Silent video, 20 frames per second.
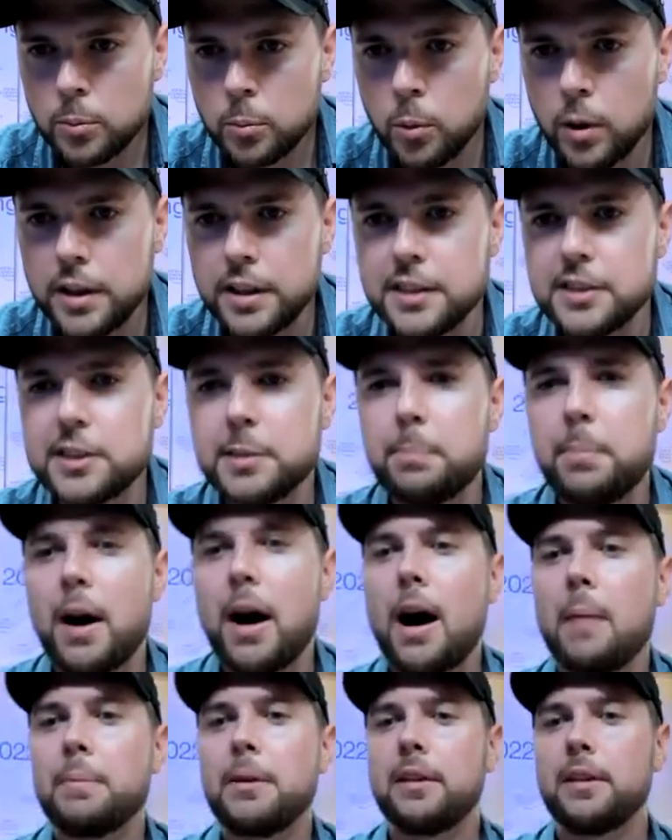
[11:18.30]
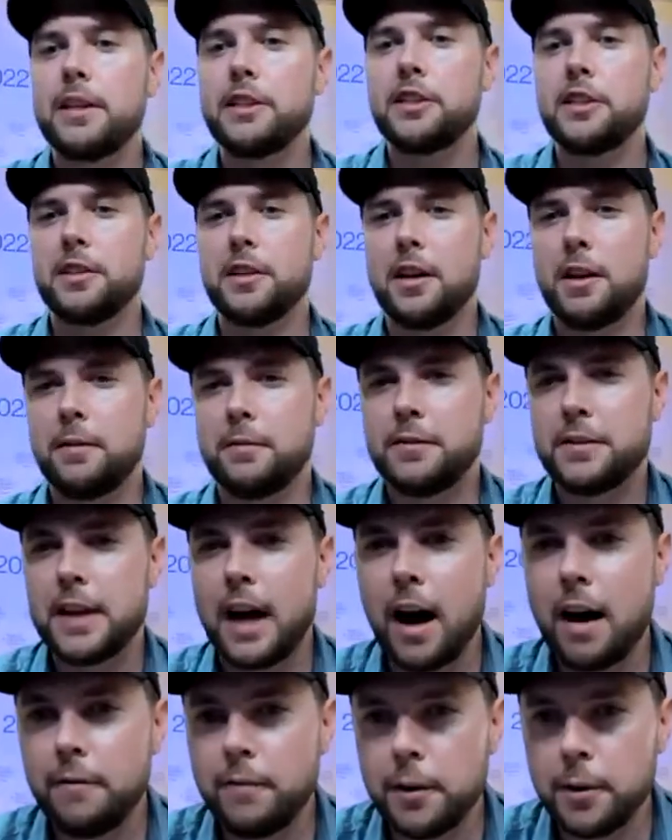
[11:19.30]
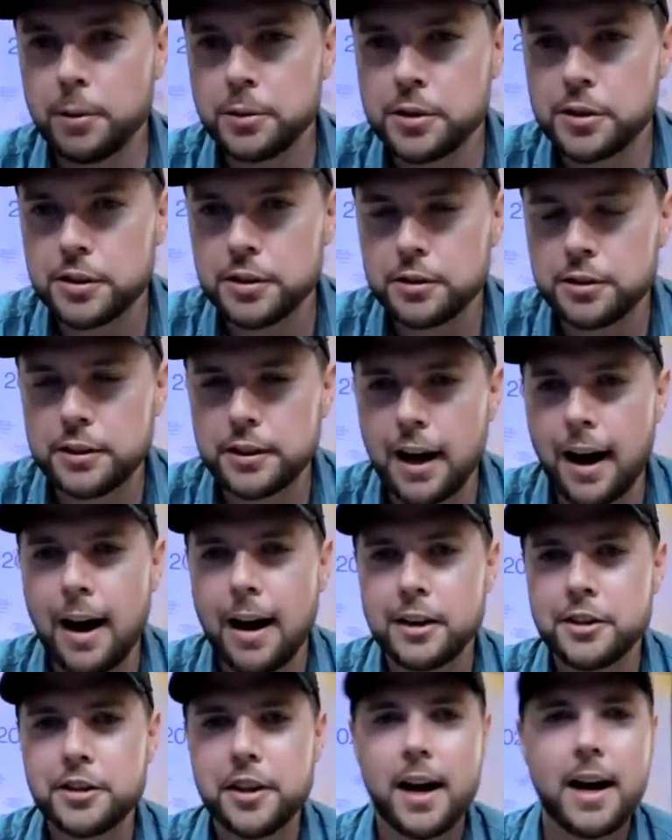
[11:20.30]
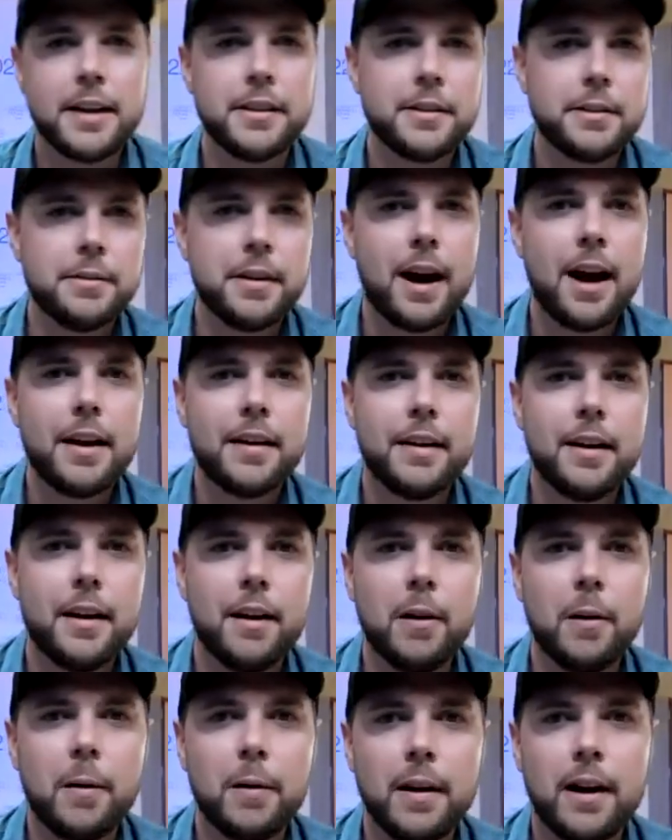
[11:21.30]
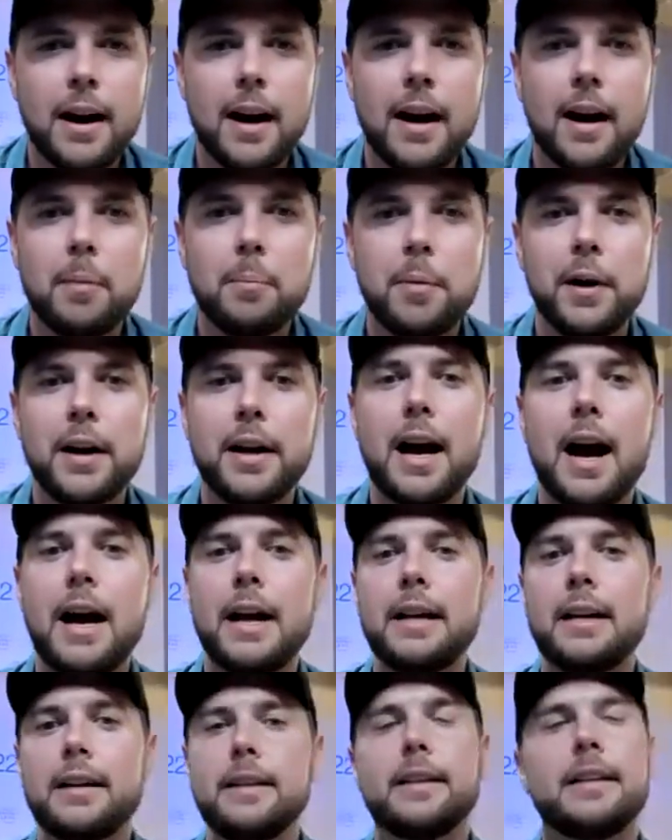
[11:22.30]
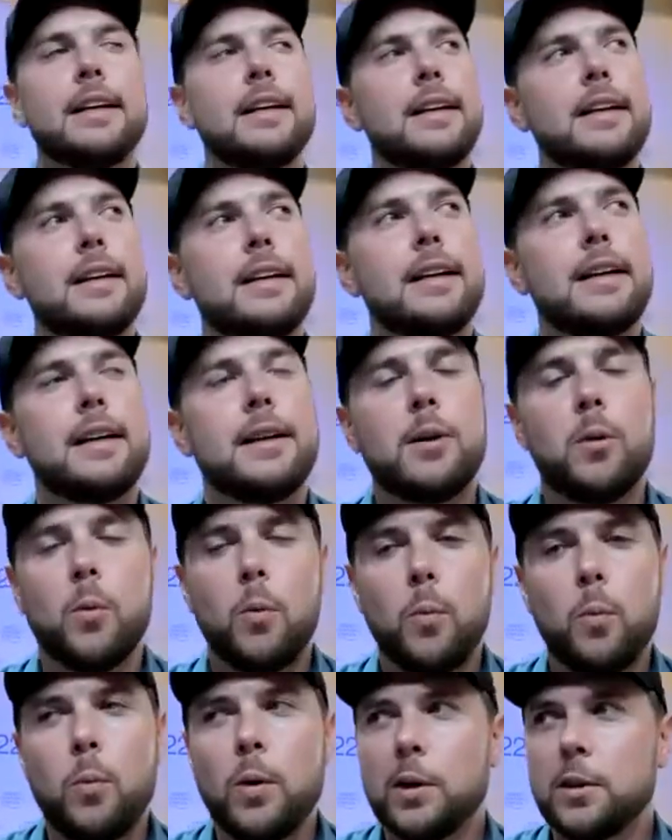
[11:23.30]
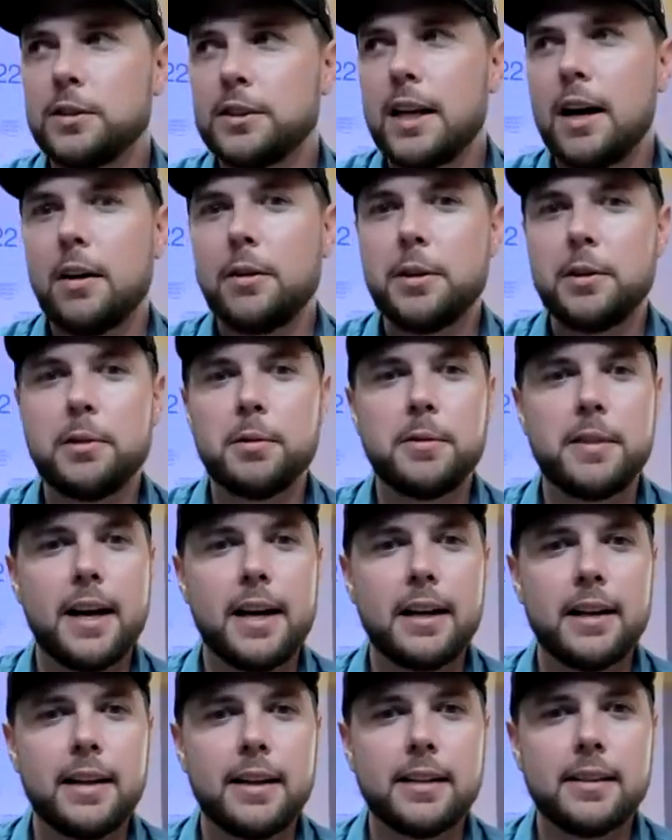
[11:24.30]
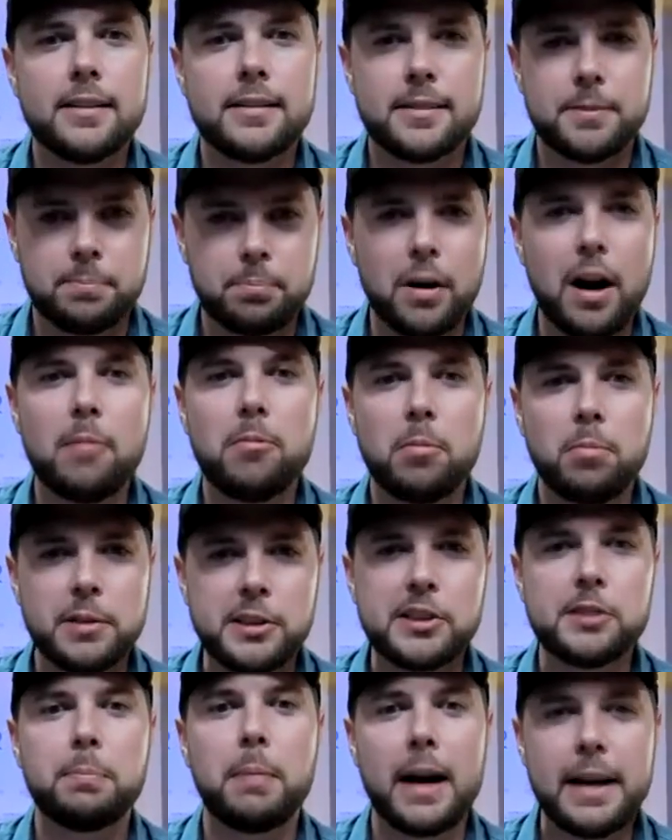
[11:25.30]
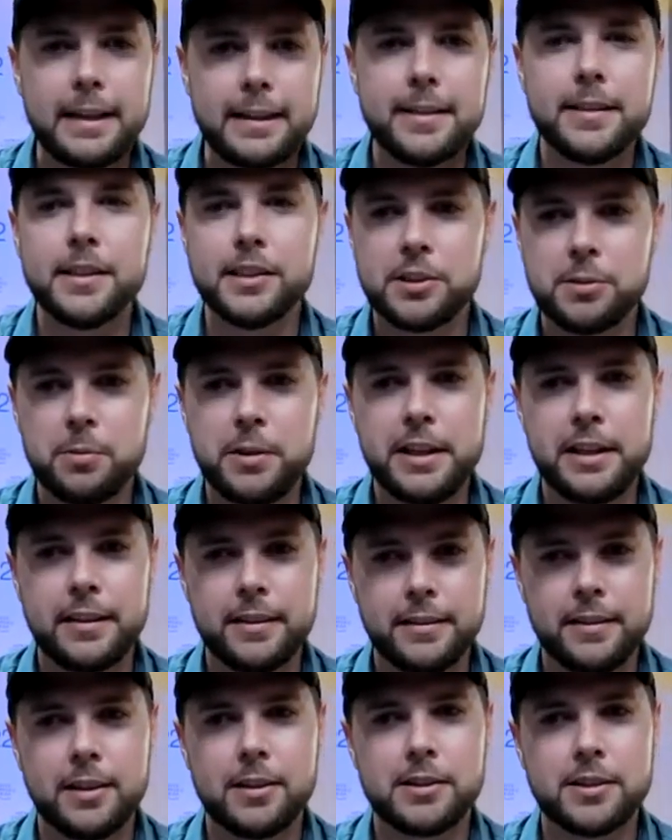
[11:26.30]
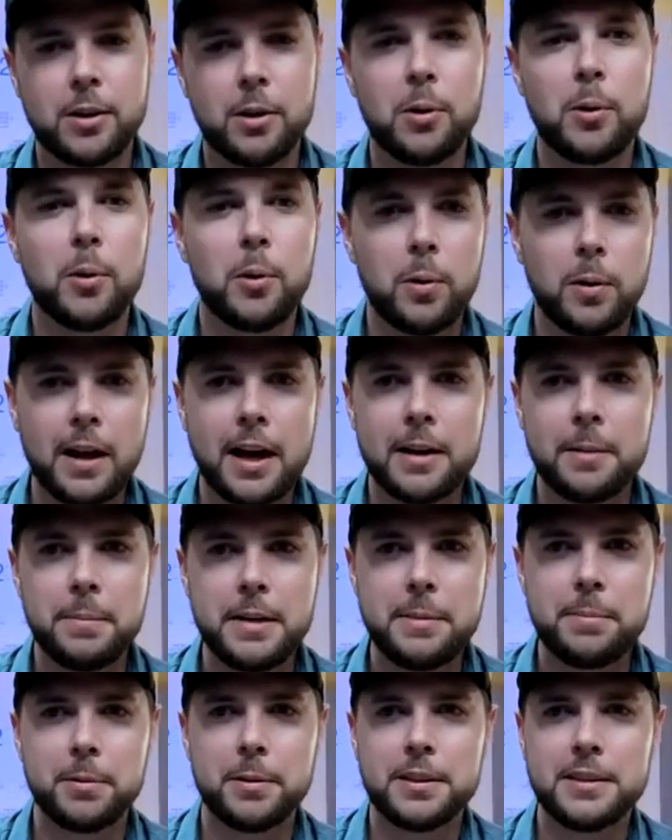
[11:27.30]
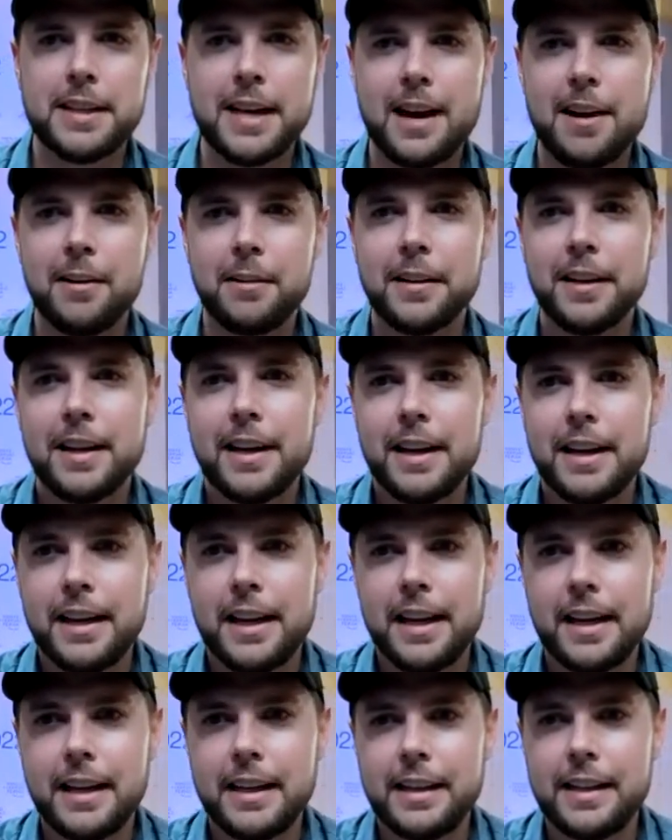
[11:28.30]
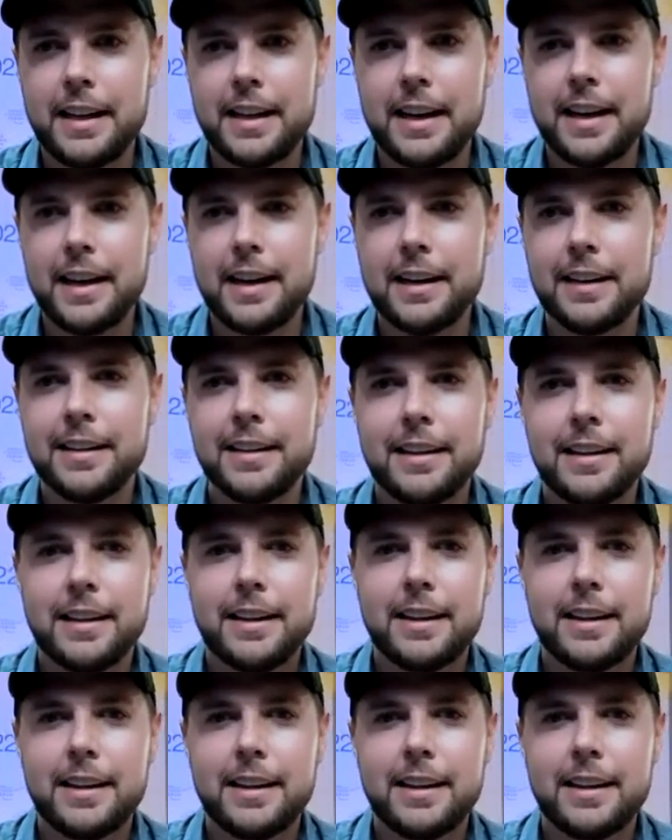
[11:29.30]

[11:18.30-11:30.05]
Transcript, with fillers: What is the population of Davos? Gosh, I do not know, uh, but I will tell you that it's probably spiked this week. There's a whole lot of people in town. And uh,